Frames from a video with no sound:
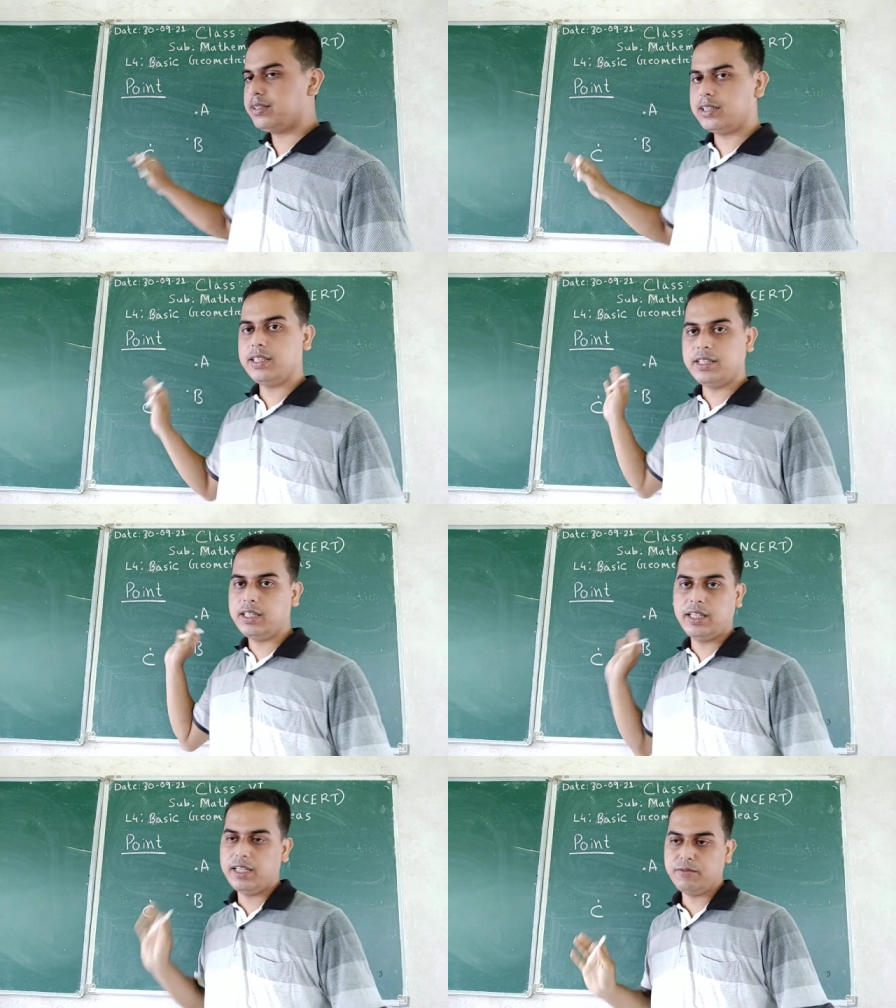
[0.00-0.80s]
C,
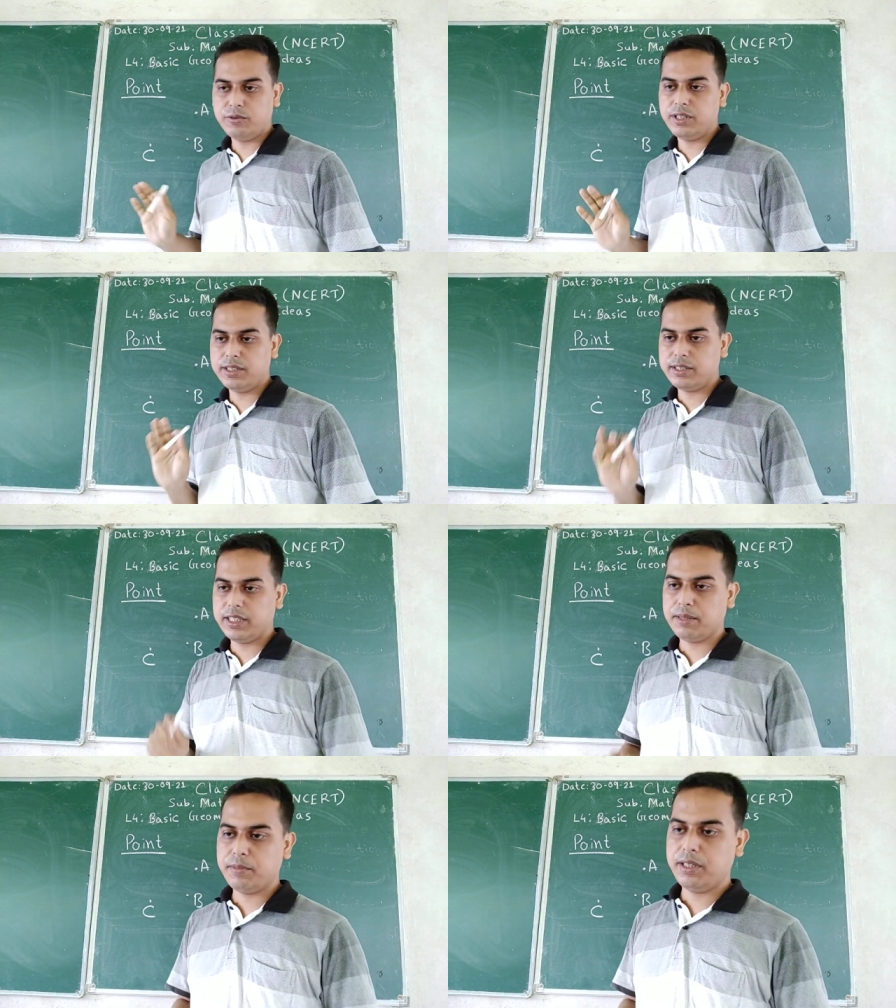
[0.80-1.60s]
D, E, F. We can
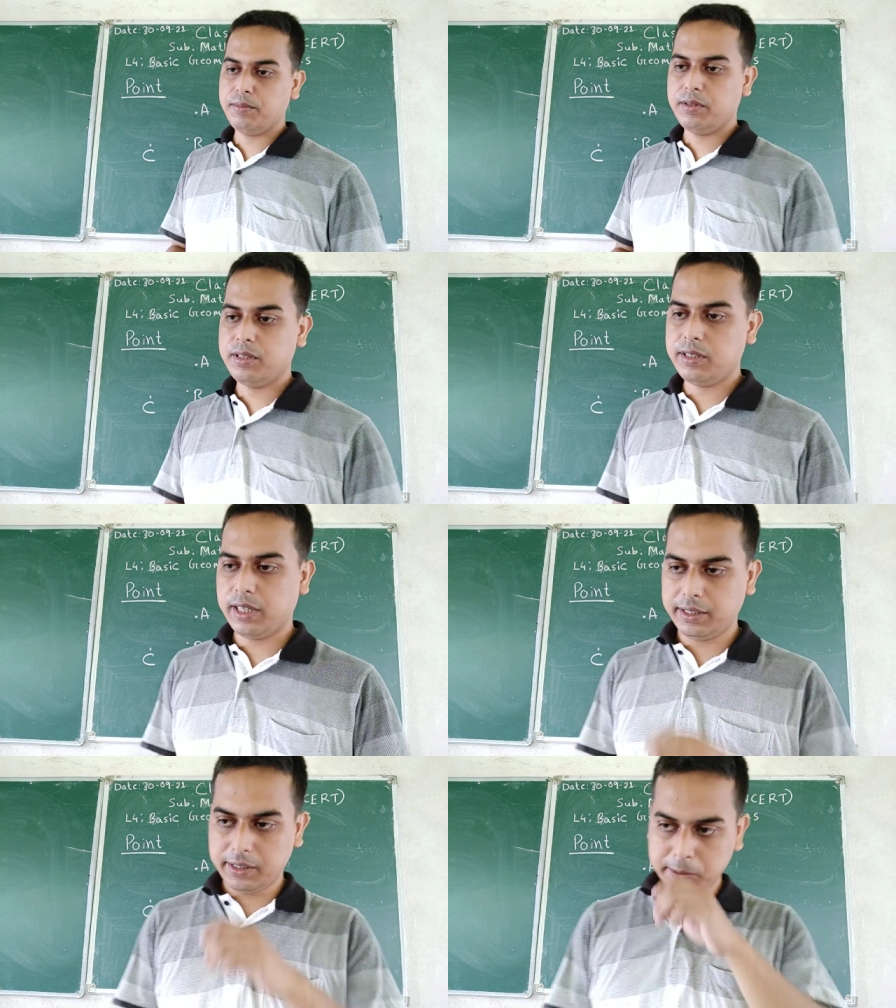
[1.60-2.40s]
take many
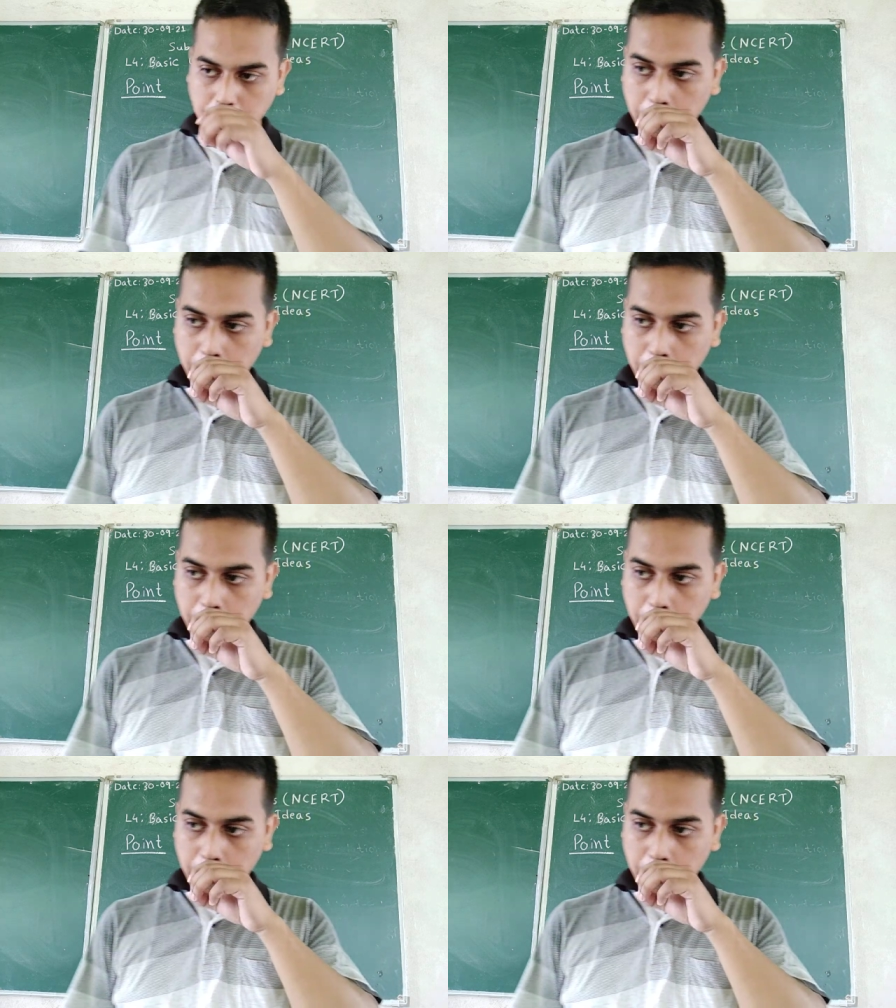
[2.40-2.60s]
like this.